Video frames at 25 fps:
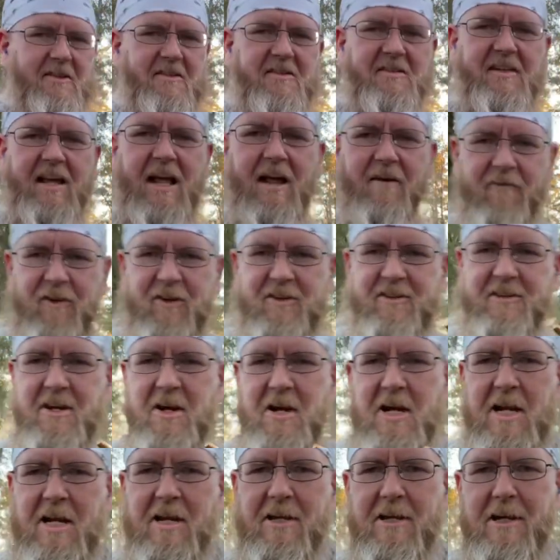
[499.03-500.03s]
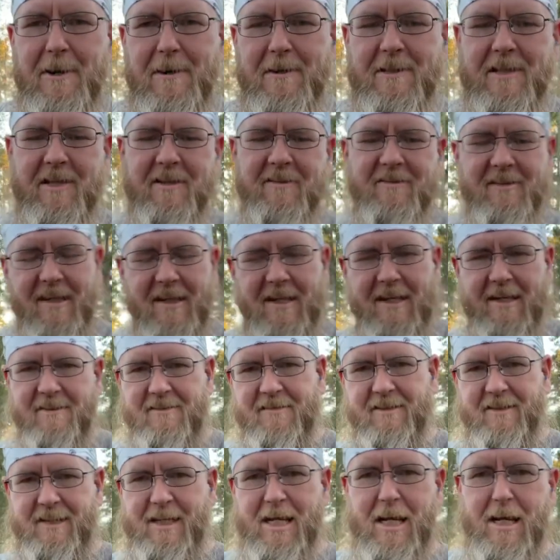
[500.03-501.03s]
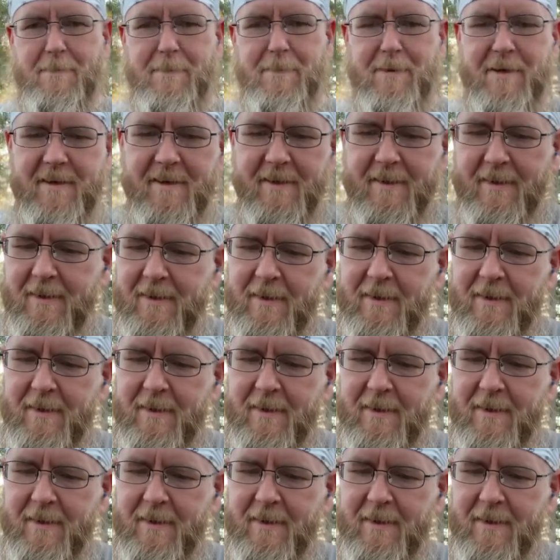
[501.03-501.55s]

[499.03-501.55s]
safest you can do with this thing is to keep it